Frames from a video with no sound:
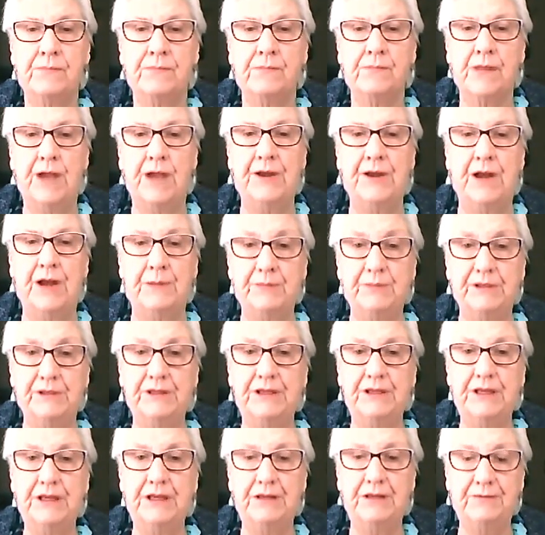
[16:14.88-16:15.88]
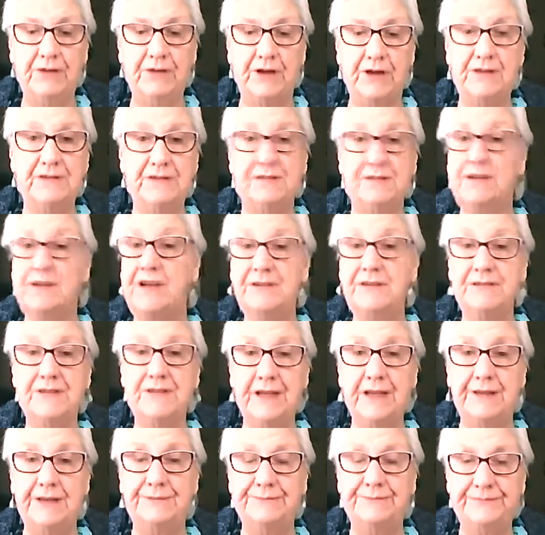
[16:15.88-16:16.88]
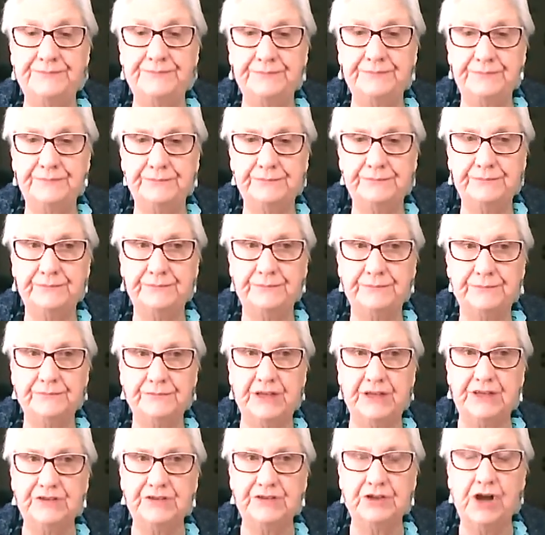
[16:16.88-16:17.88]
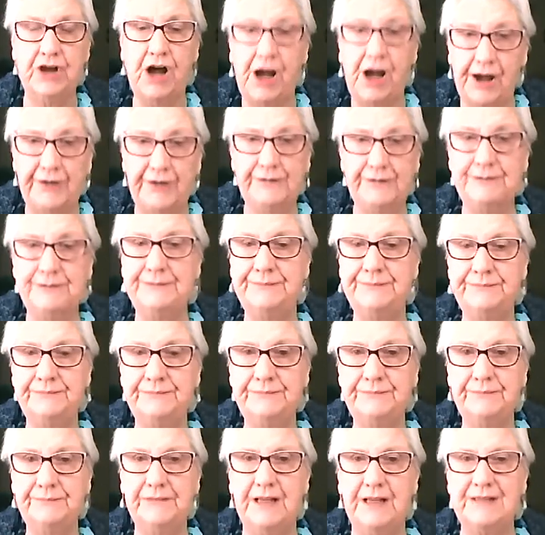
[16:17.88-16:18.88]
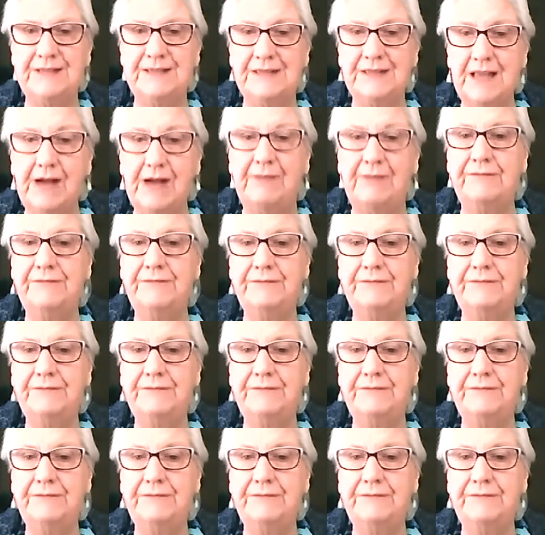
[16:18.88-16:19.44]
And I believe Einstein said, that's God. It's love.